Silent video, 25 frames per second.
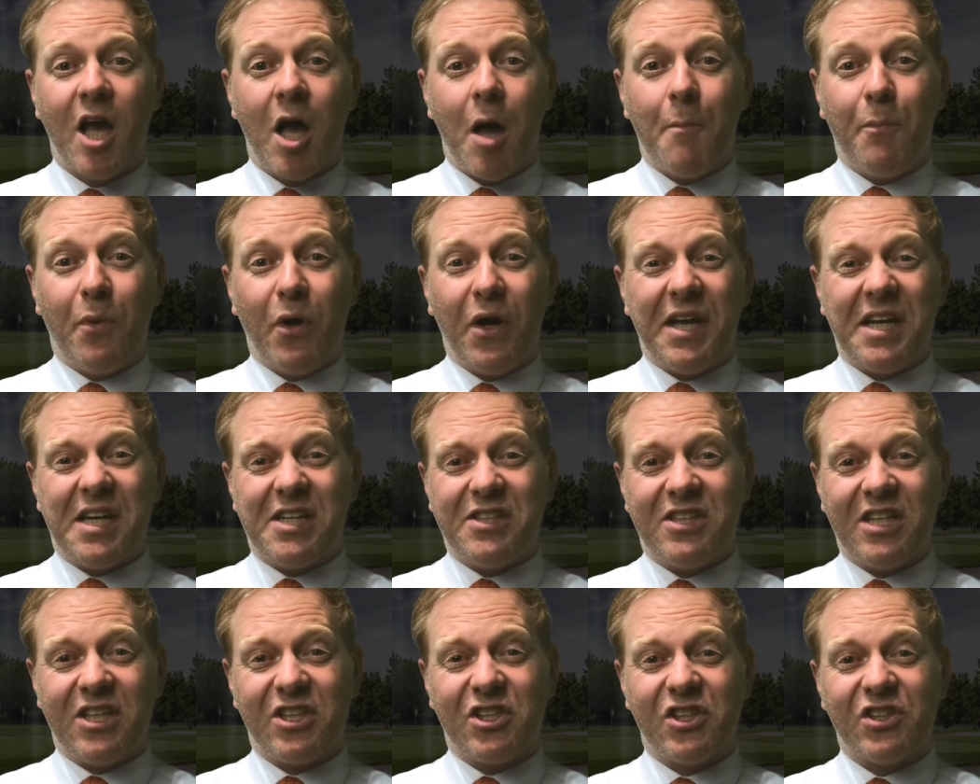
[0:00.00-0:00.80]
But in
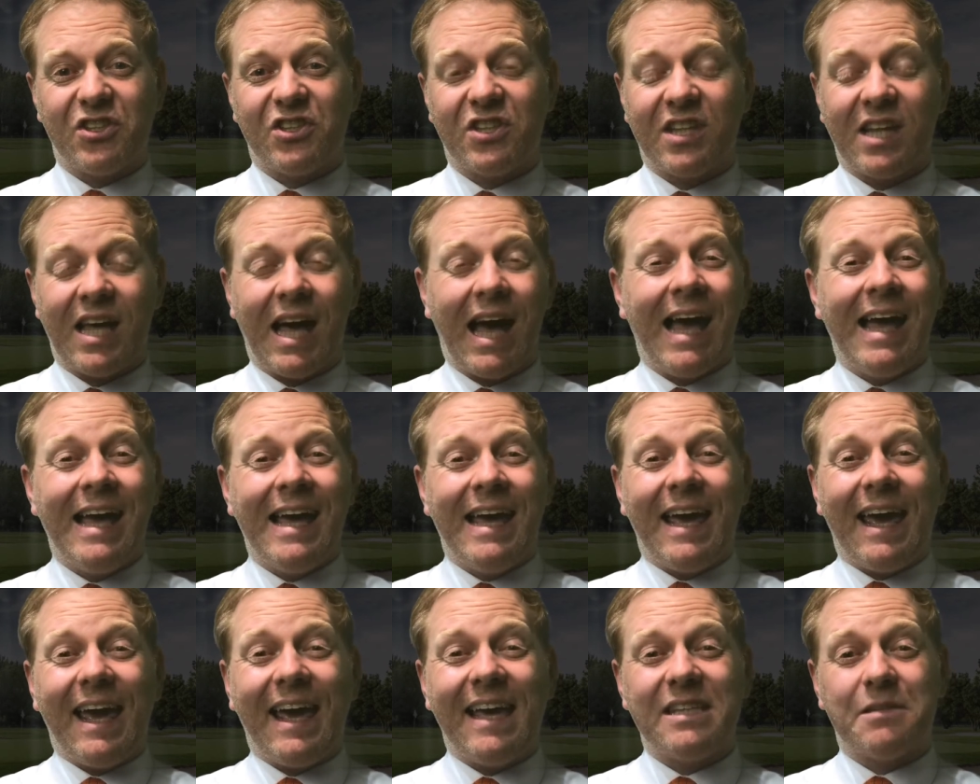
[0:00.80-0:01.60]
addition to that,
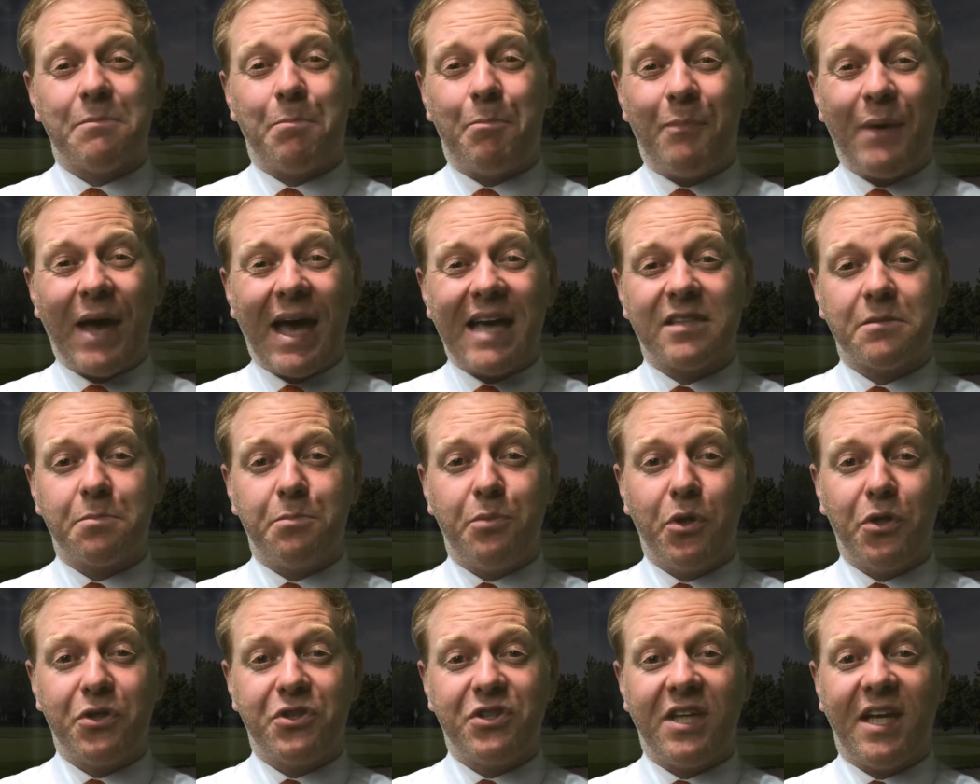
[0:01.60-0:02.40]
his best
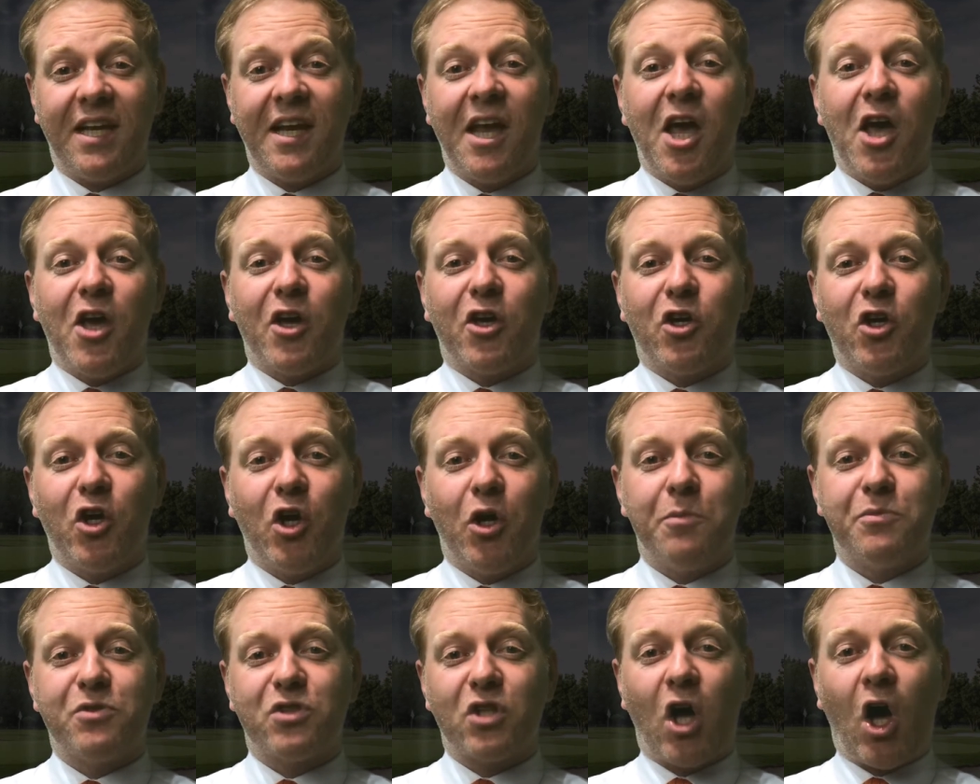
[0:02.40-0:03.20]
putting
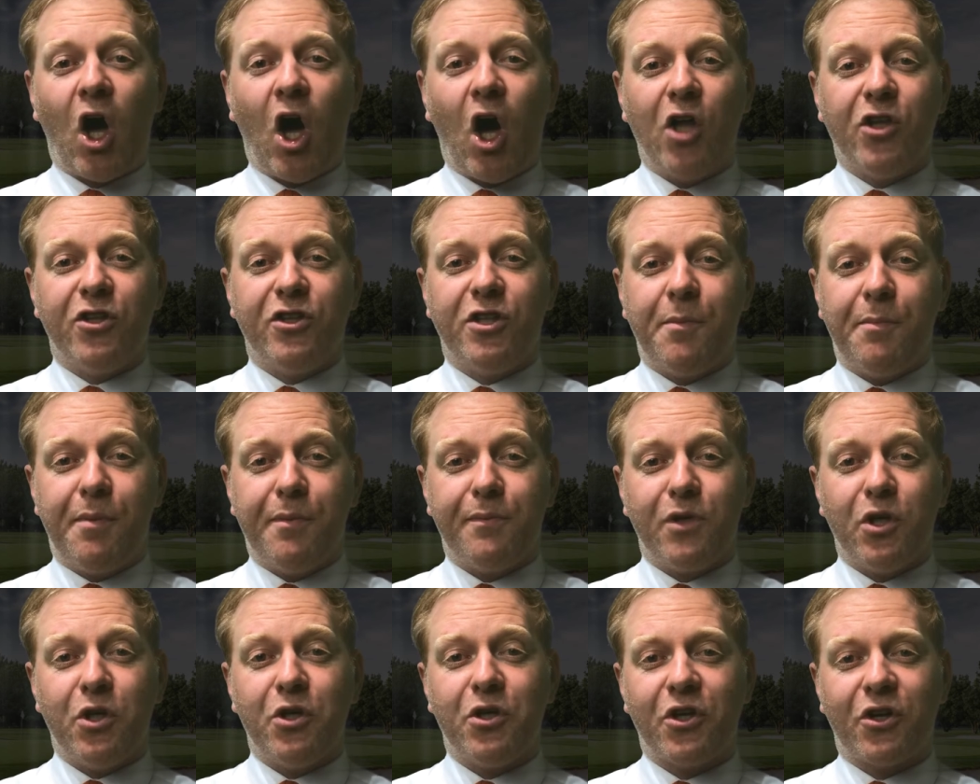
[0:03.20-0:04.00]
comes on the
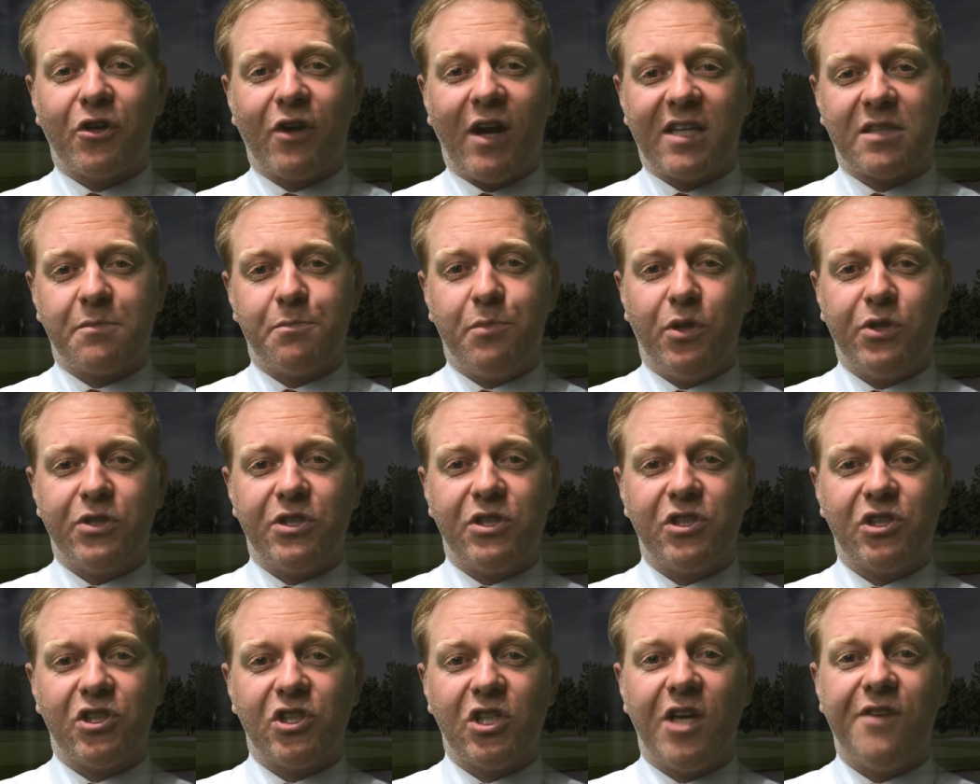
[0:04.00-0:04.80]
Bermuda grass
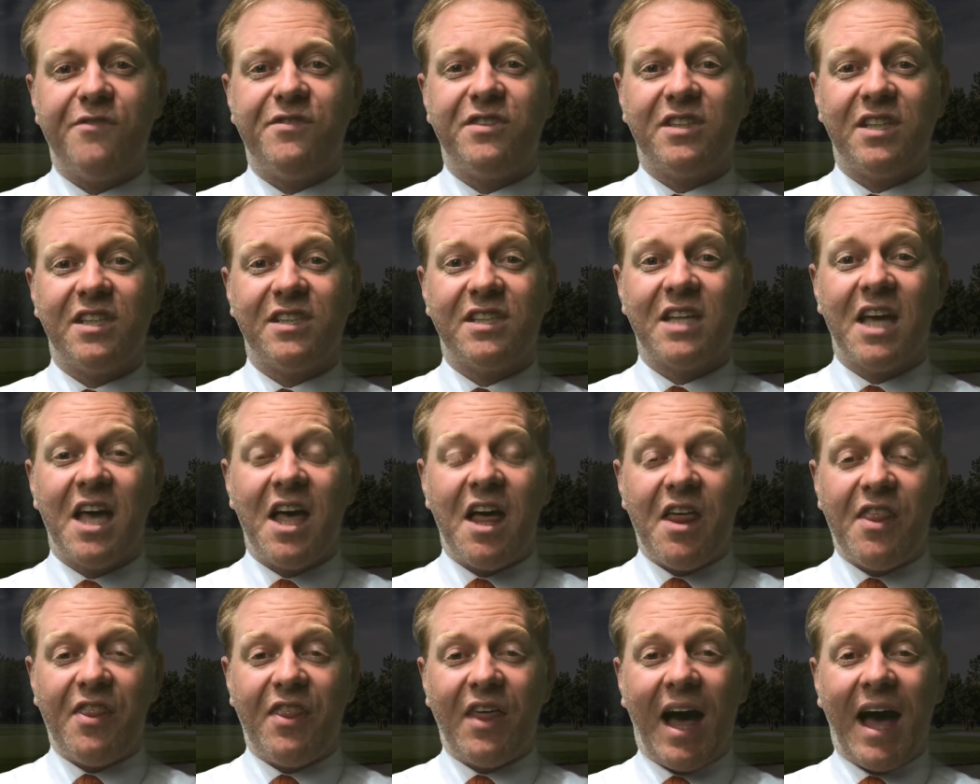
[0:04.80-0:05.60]
putting surfaces
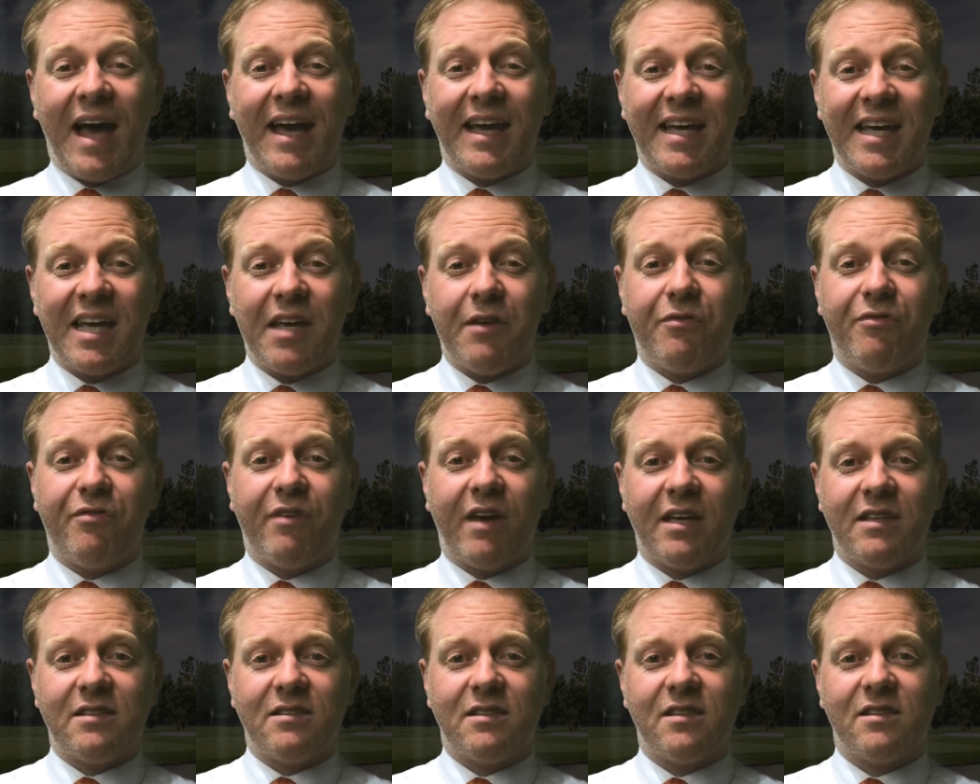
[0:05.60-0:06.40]
that he
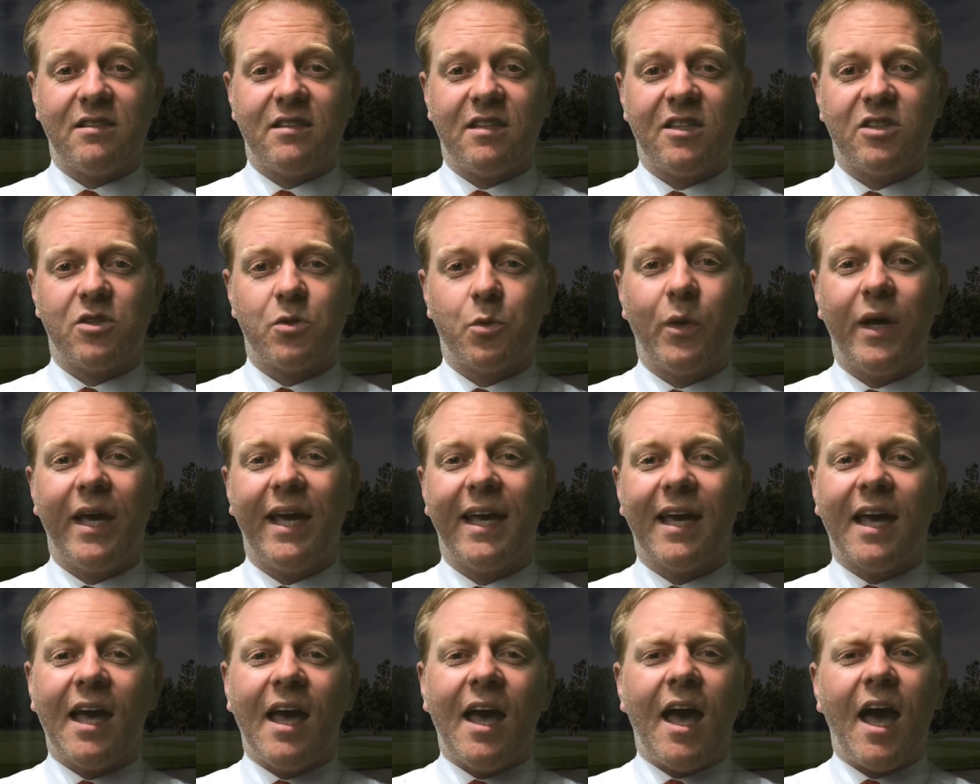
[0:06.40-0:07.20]
faces this week.